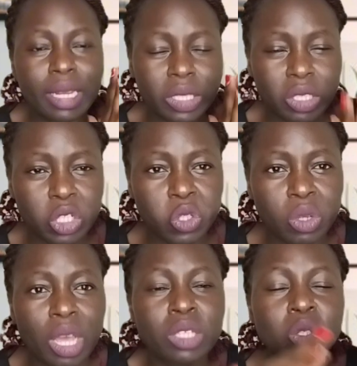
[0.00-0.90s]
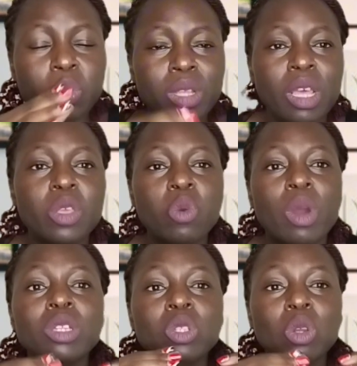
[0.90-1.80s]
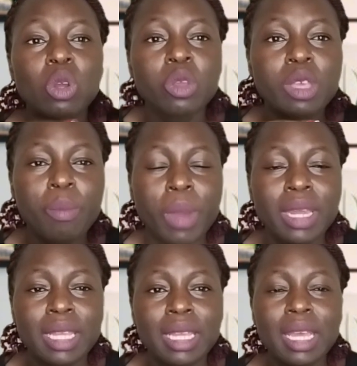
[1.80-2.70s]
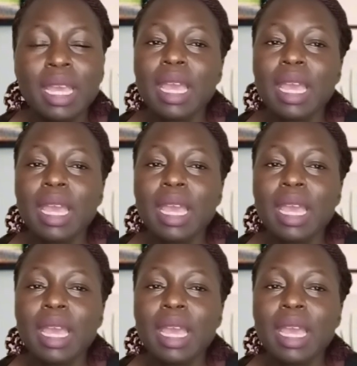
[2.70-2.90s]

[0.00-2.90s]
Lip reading: decision as to whether you want to lock your money